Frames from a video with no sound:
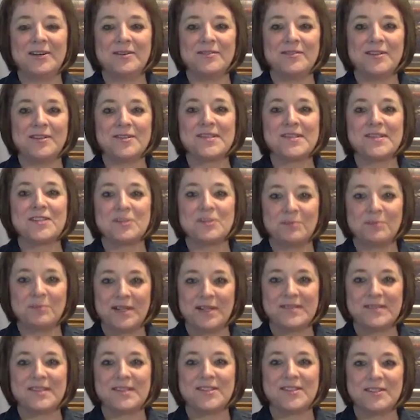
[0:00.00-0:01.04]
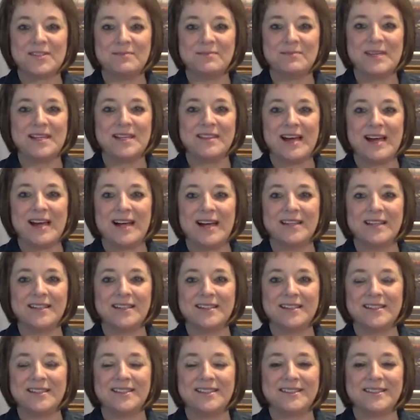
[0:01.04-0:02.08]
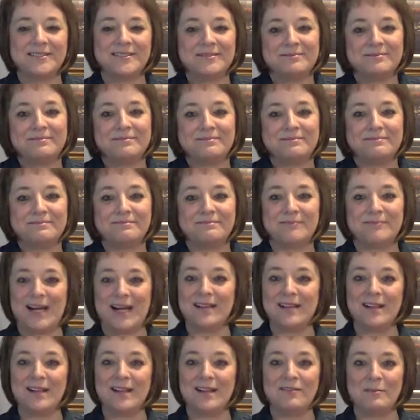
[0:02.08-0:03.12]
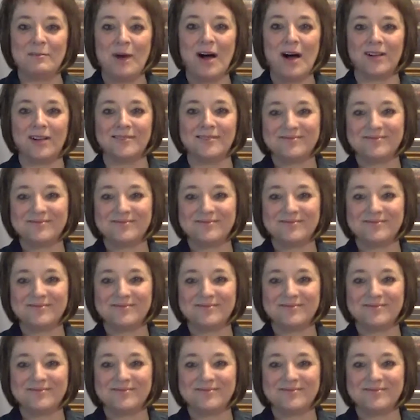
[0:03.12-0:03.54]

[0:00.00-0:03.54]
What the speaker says: they're such a blessing to me that I love them all.